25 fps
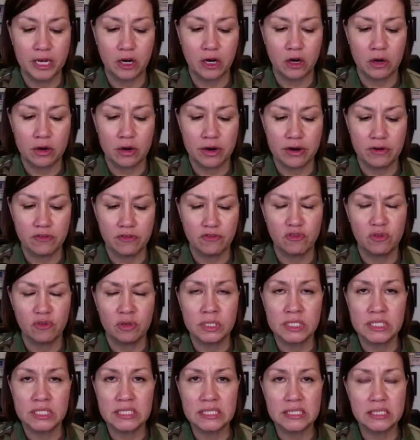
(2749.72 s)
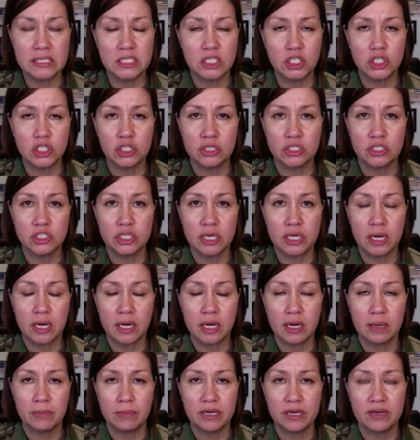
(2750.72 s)
our Air Force does a good
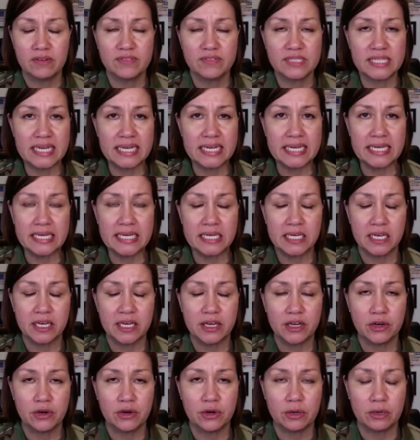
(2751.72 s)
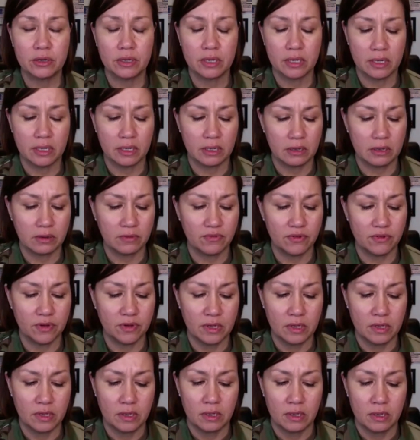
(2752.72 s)
job of taking care of
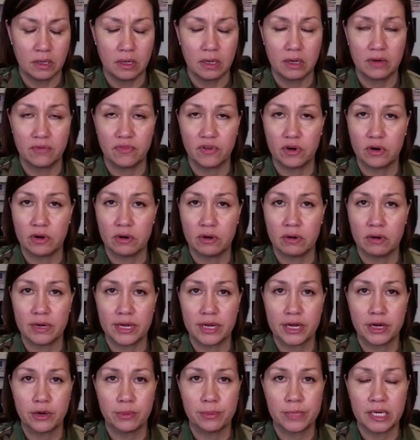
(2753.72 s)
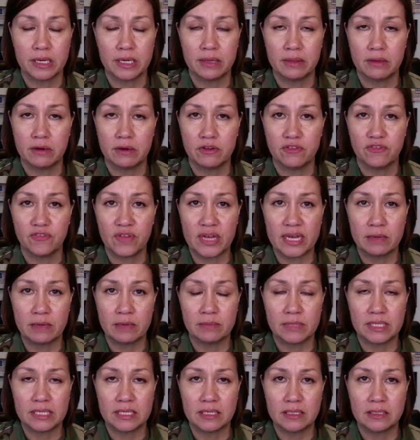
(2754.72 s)
our airmen and their
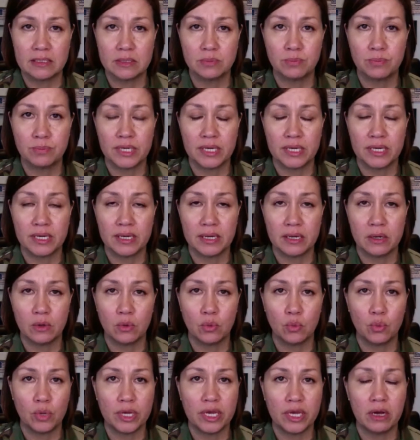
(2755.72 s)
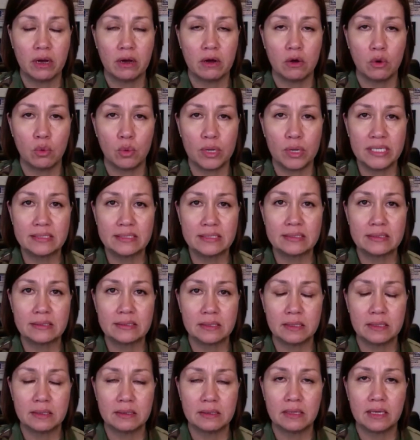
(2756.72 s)
families, but we always
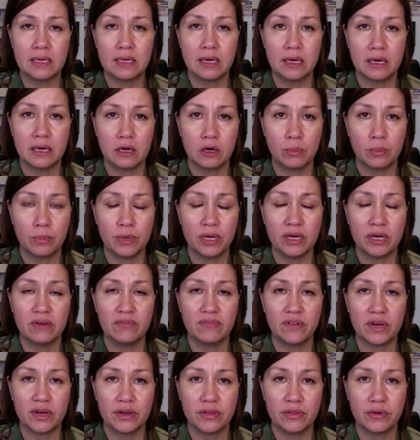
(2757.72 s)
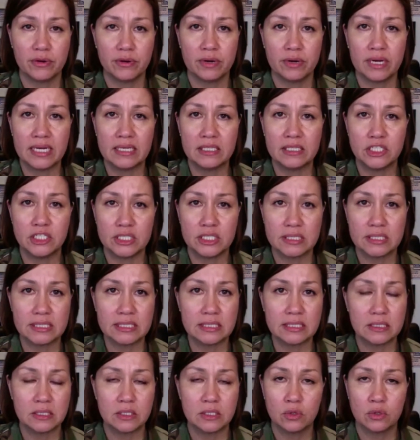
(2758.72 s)
need the help of other
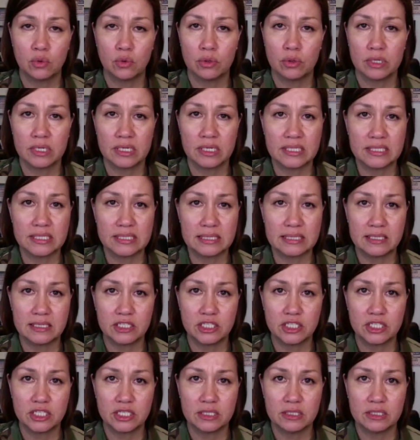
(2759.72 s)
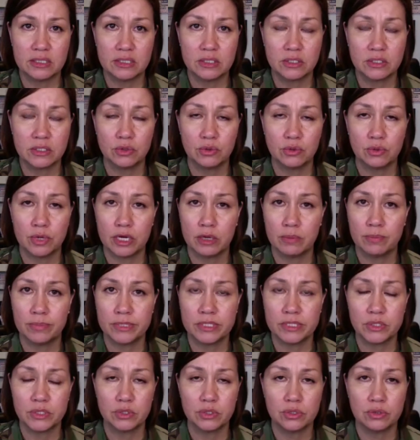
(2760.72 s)
agencies and organizations to help
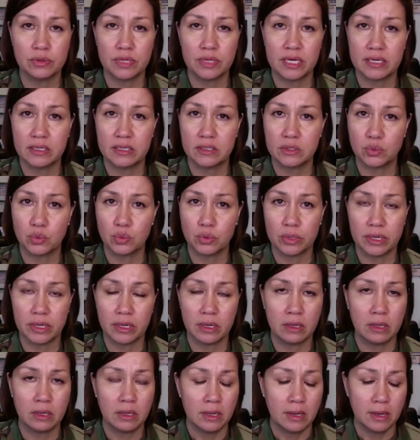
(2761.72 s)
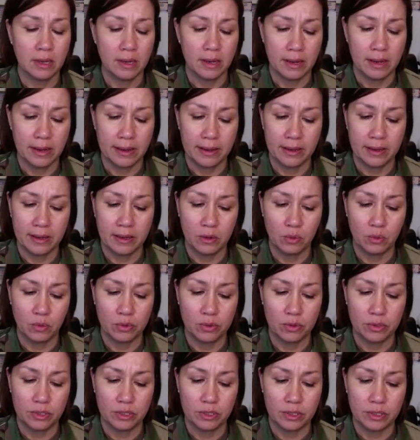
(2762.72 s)
us do that as well. And,
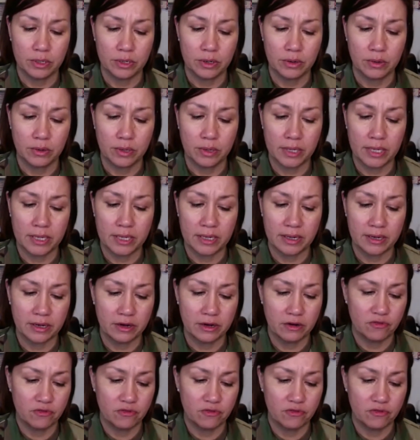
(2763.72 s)
you know, and Air